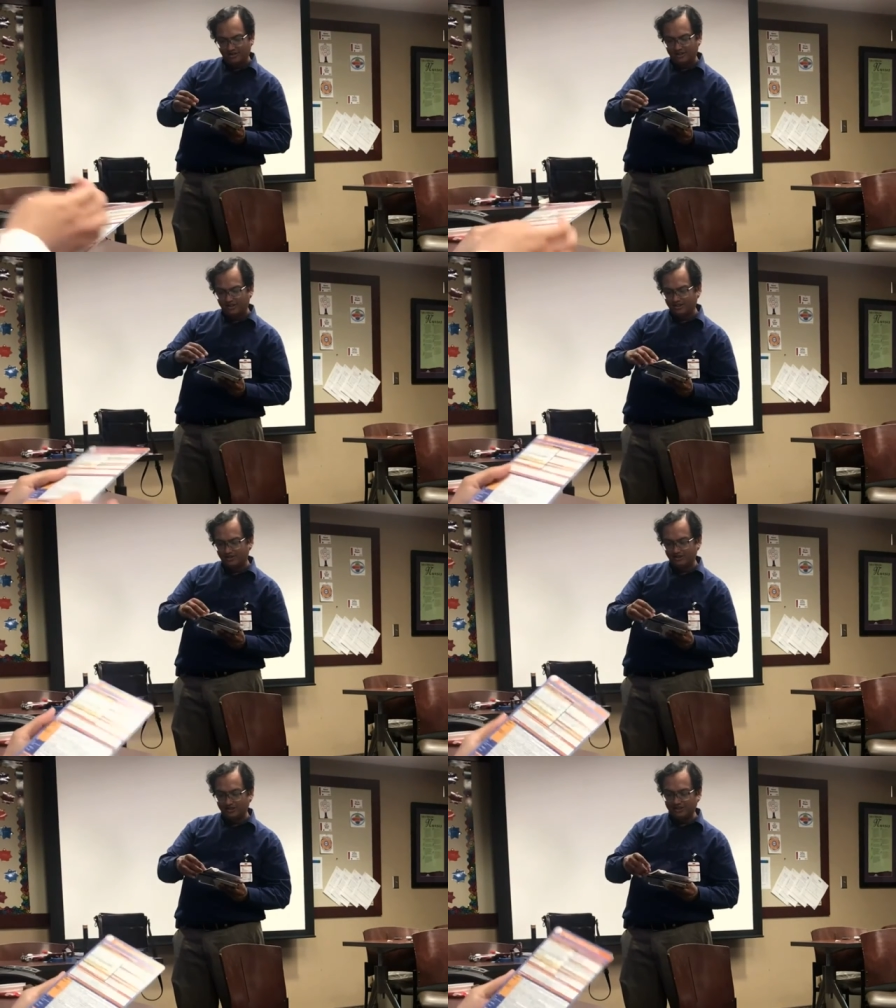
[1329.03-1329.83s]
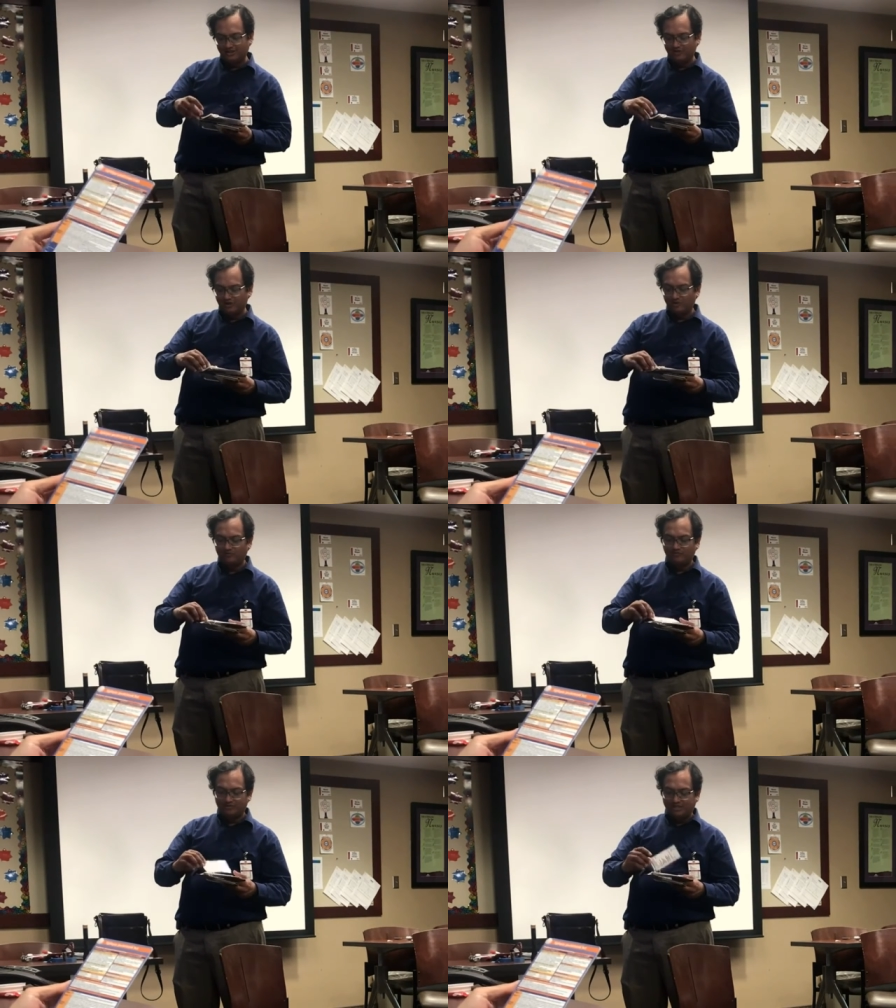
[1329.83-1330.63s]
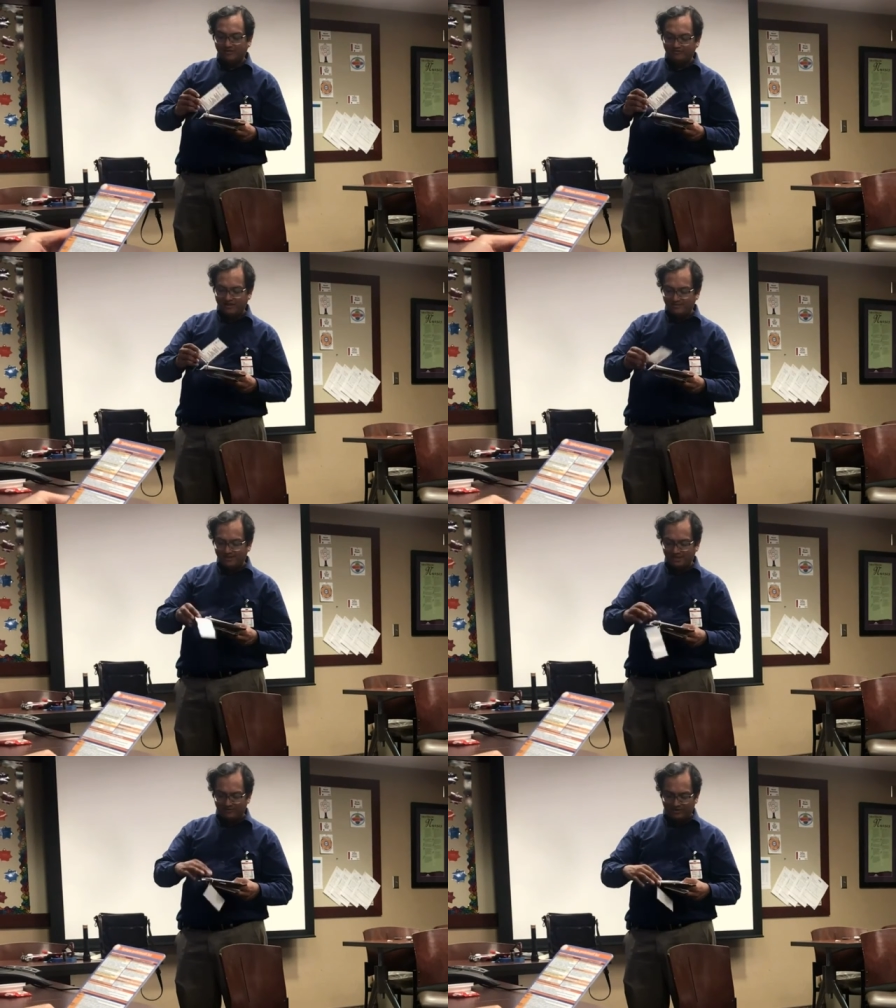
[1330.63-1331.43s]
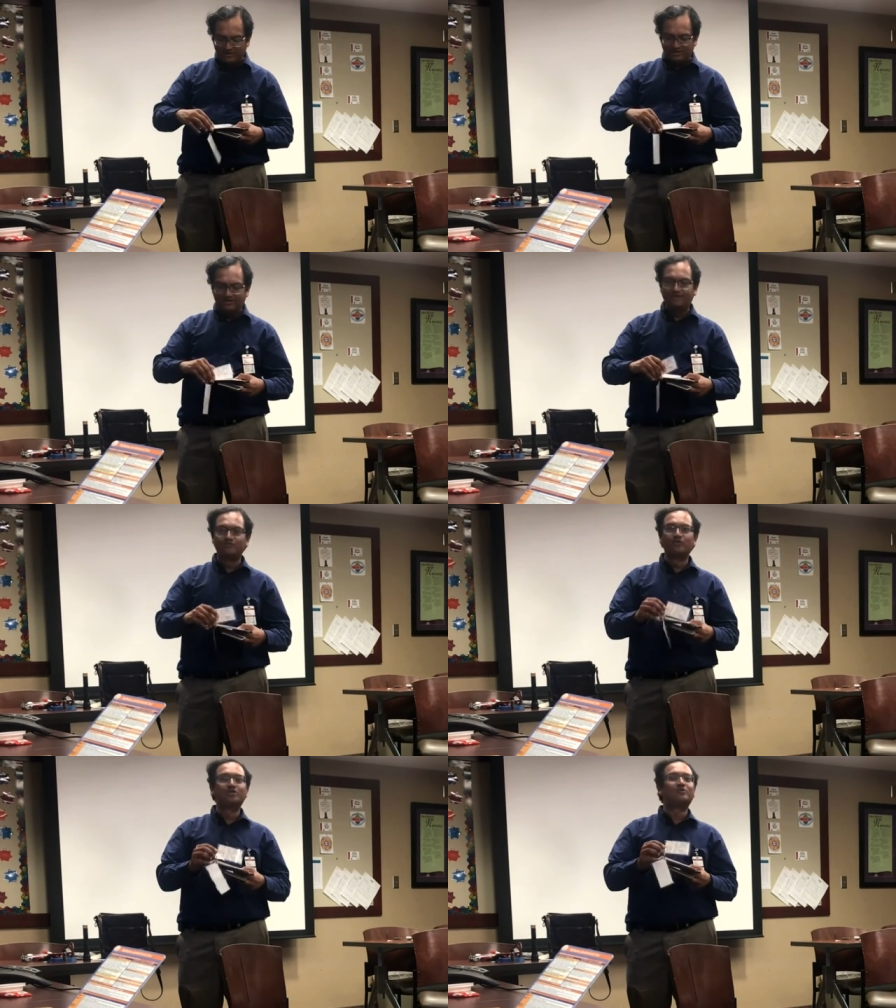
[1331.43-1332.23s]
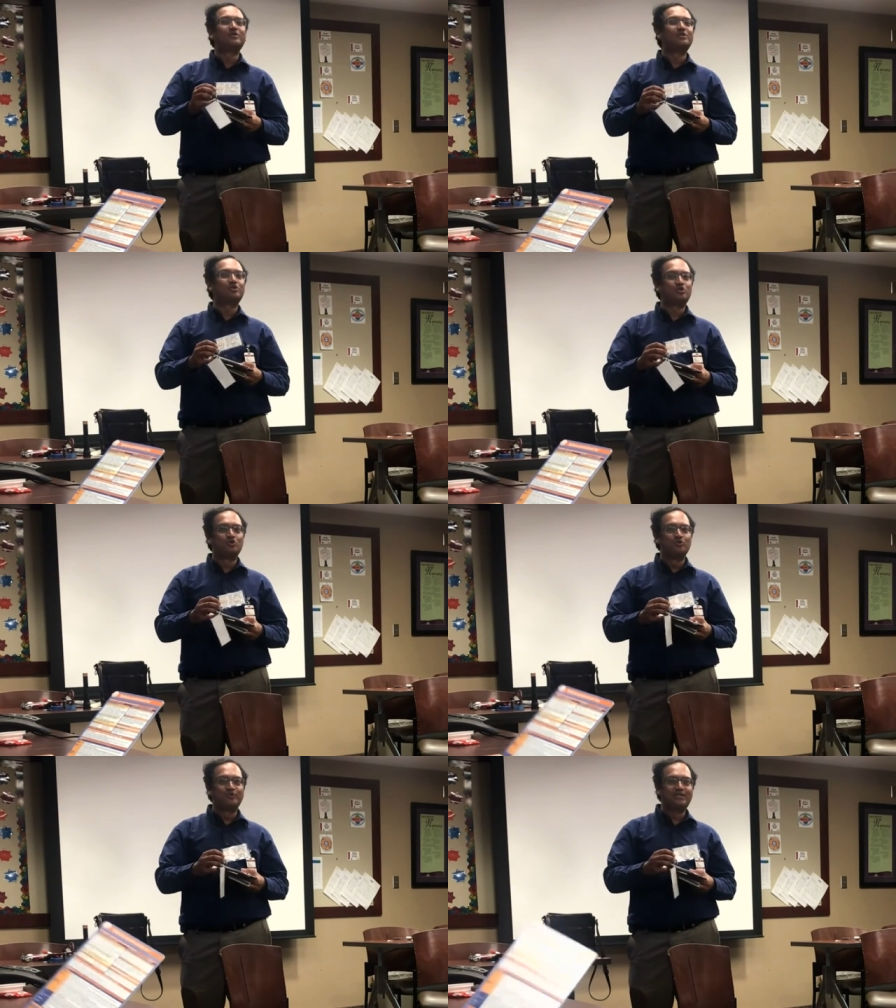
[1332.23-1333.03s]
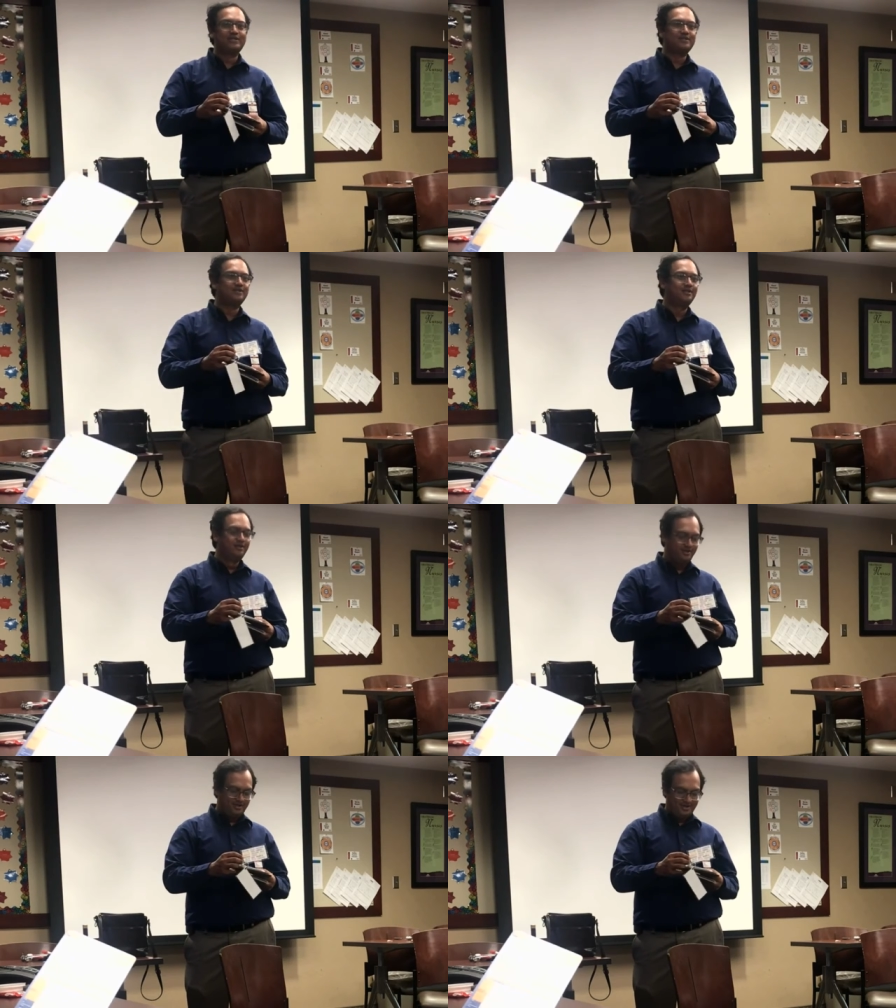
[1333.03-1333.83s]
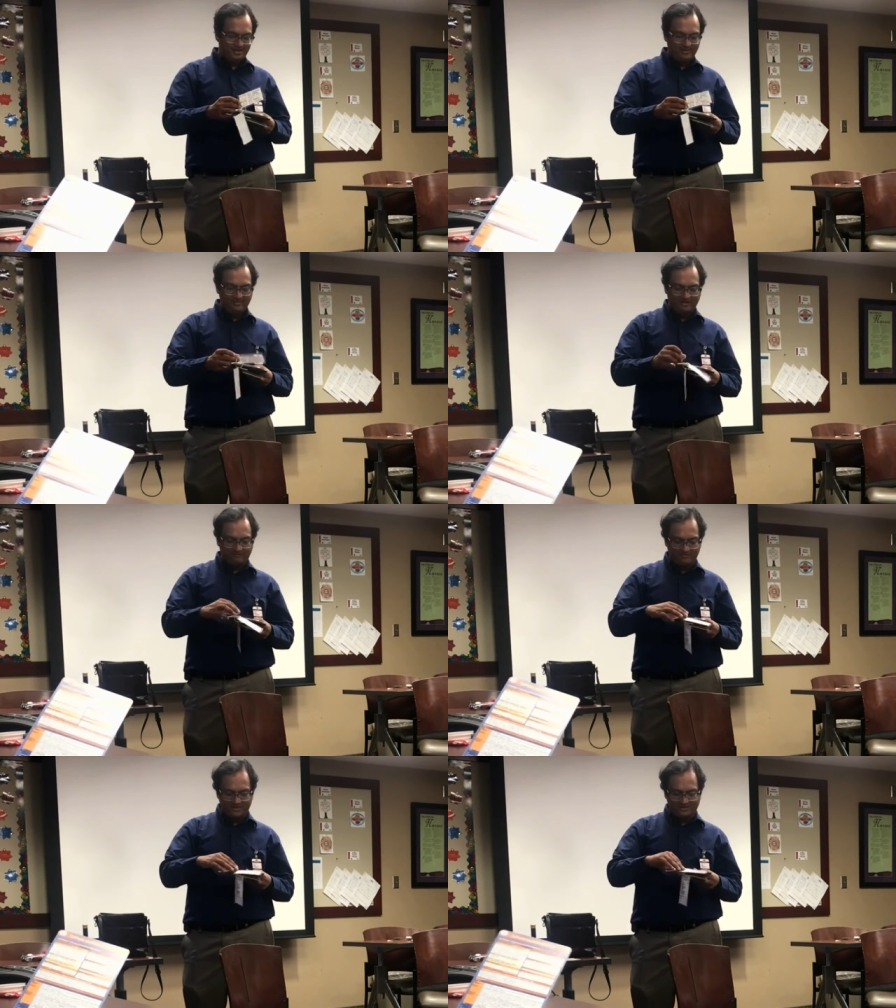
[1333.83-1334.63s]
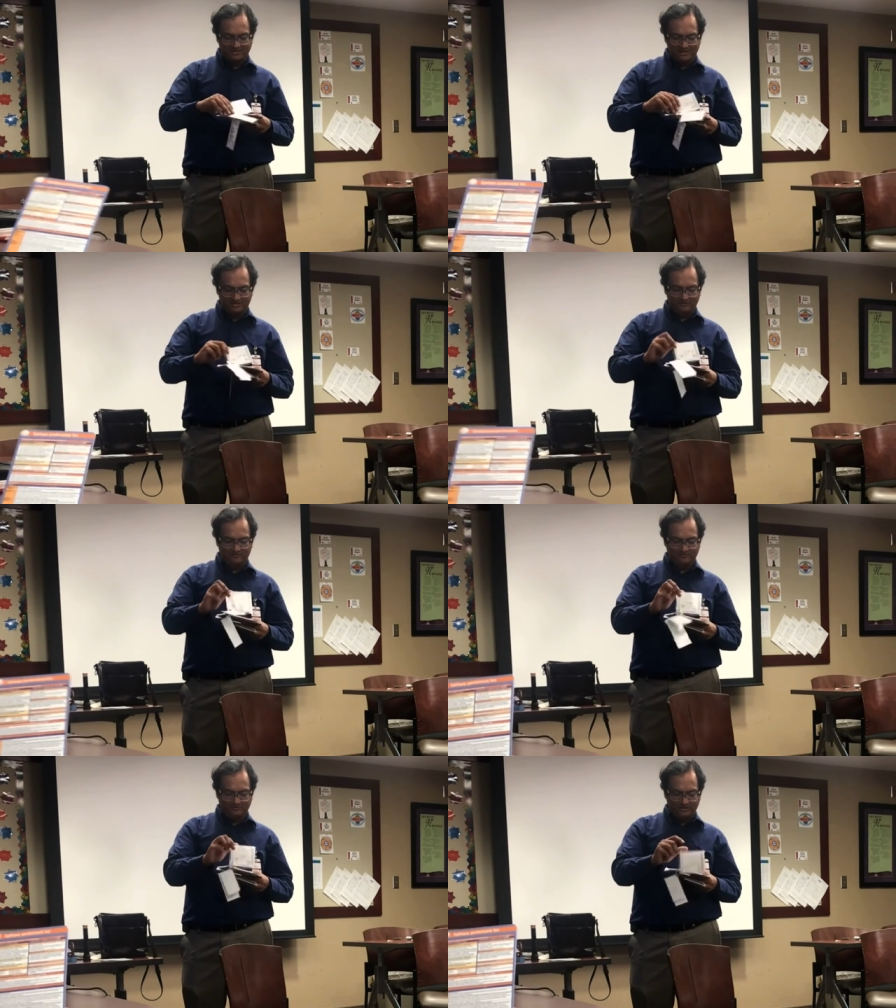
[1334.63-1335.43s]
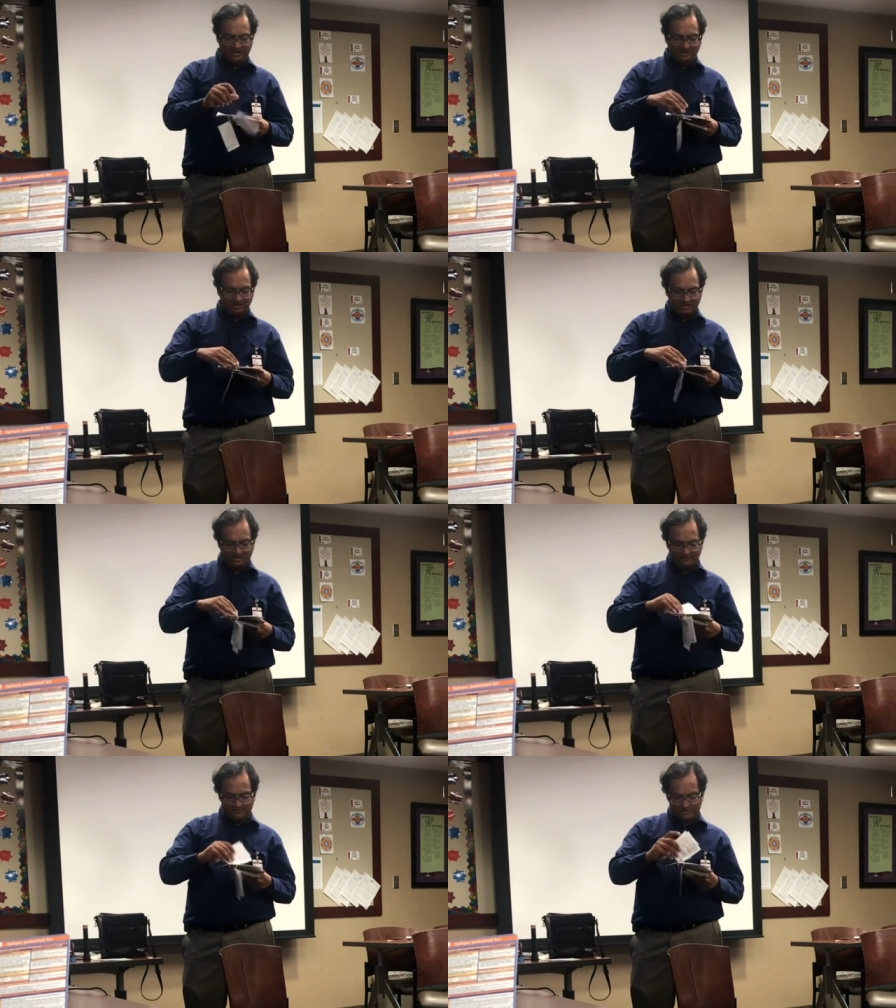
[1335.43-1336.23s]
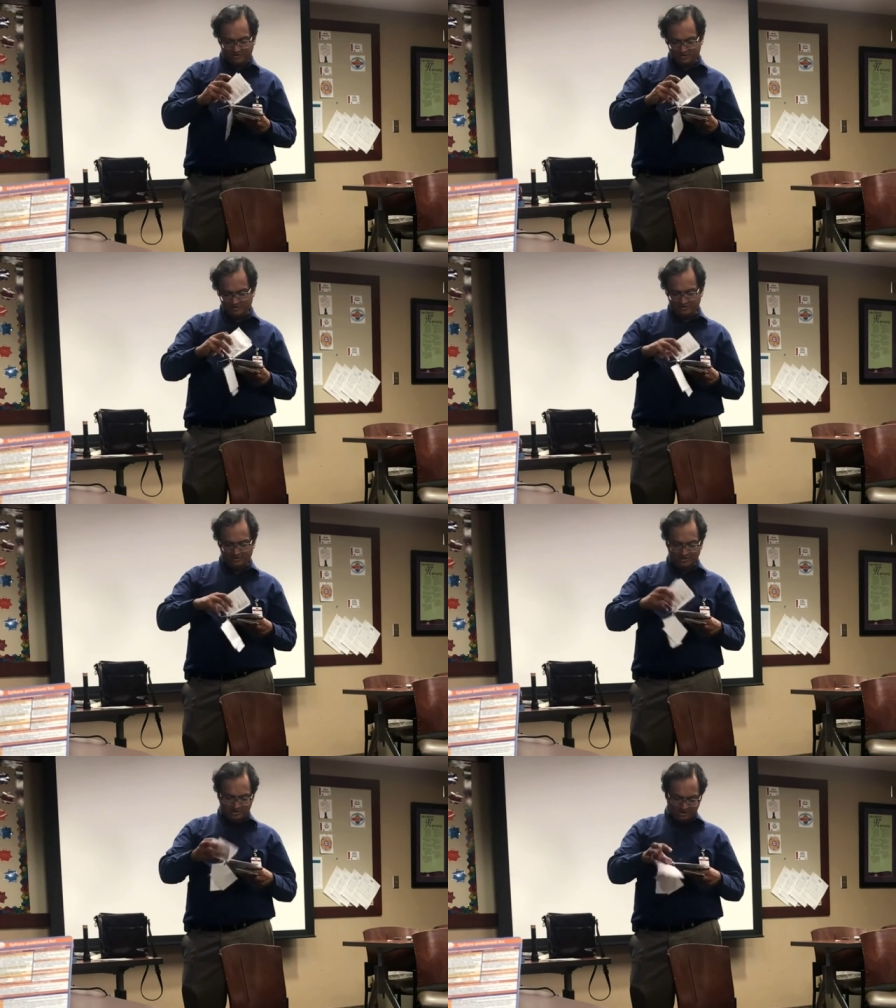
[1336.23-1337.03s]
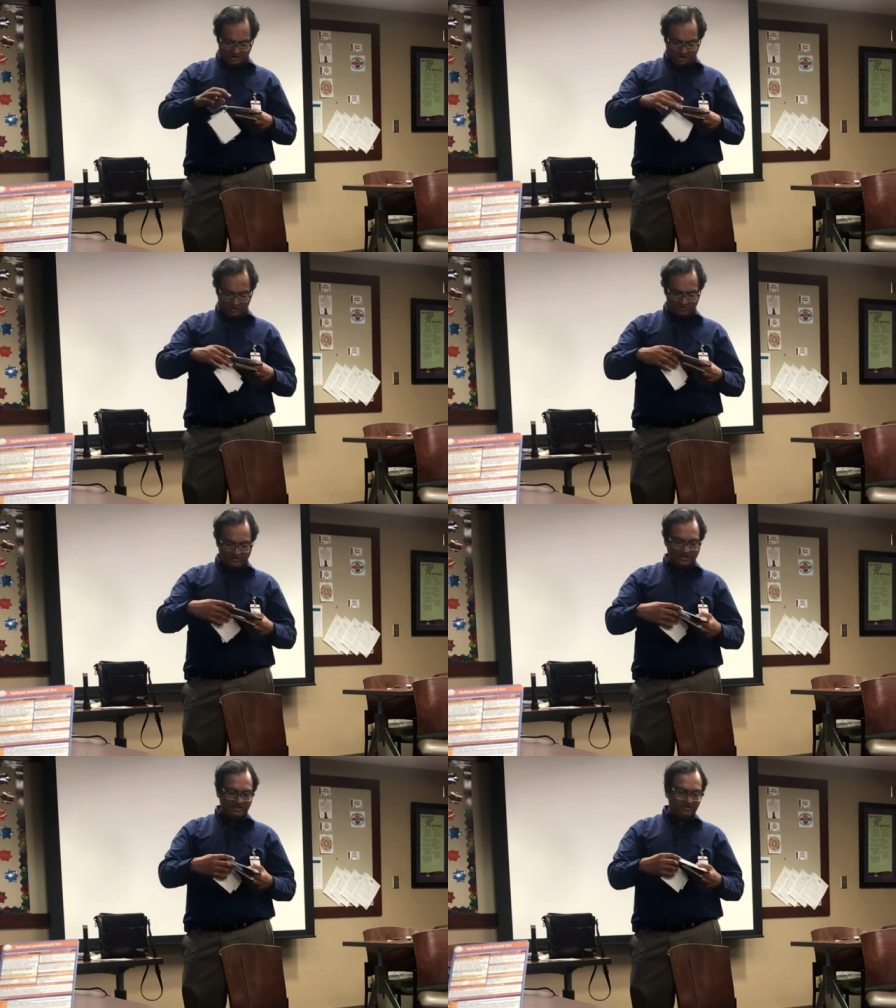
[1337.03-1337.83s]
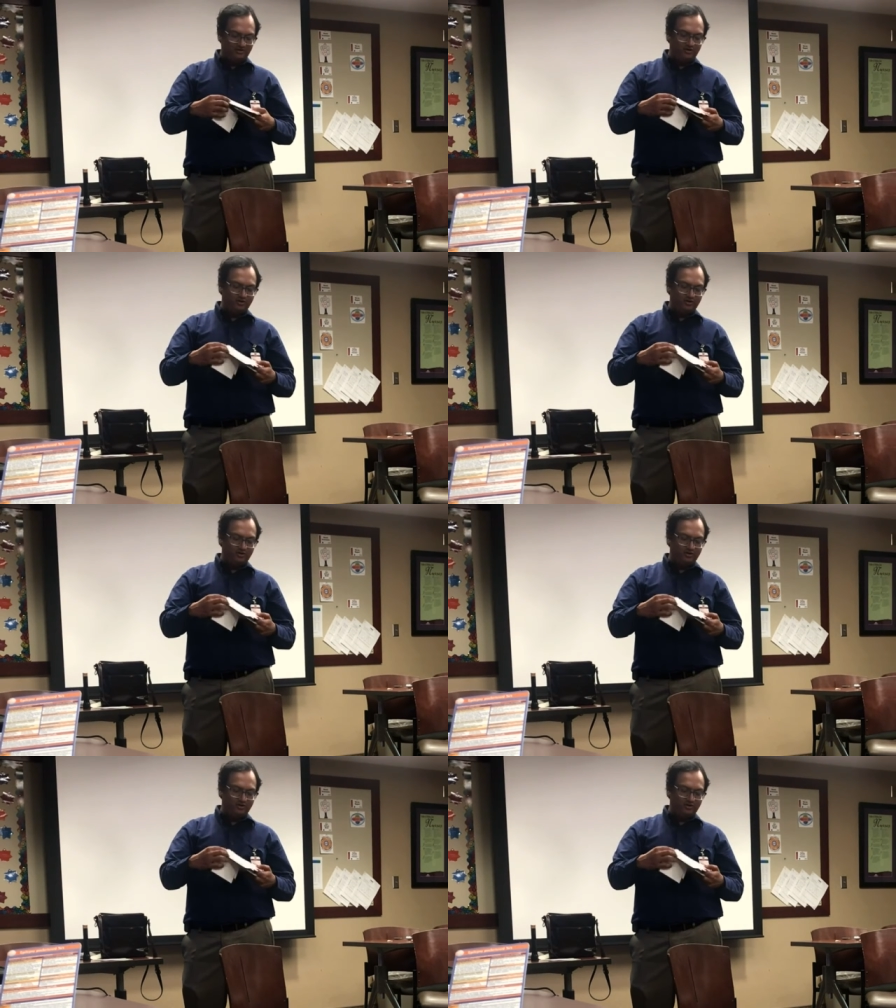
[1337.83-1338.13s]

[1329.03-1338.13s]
uh, the, you know, self-laminate printed them. So this was the Stroop test that I made for myself, cranial nerves. Oh, the